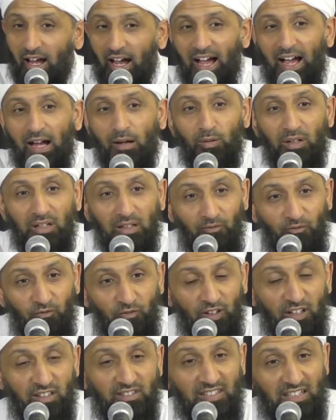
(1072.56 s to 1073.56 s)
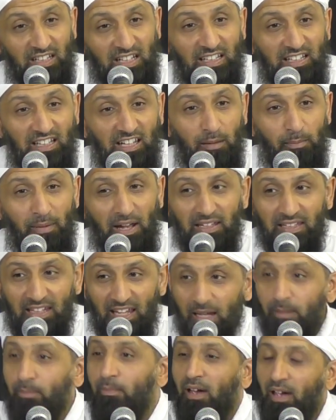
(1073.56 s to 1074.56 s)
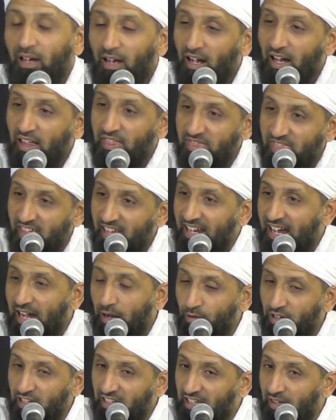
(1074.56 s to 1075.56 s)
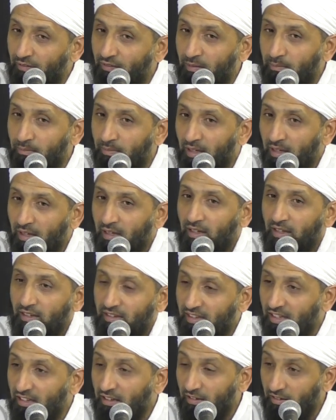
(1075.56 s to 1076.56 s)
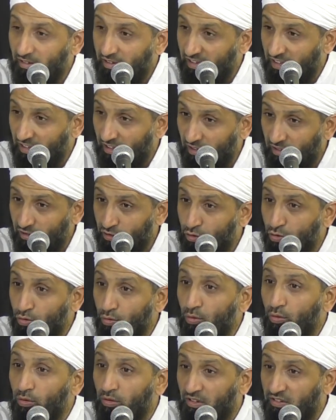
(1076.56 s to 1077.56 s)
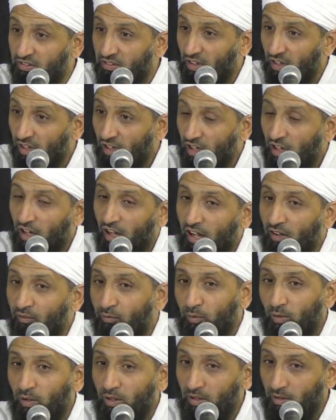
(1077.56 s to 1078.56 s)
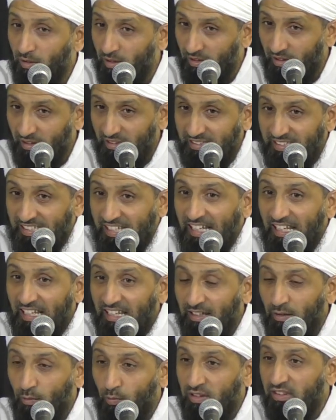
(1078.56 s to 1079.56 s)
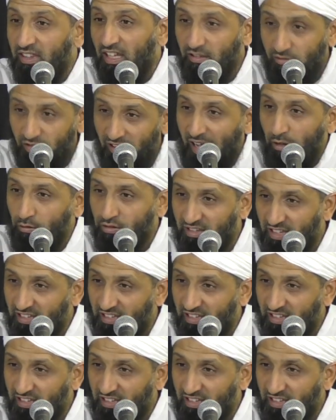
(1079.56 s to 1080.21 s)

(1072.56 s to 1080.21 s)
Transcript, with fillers: I will first clear my name and then I will give him the tools of dealing with the drought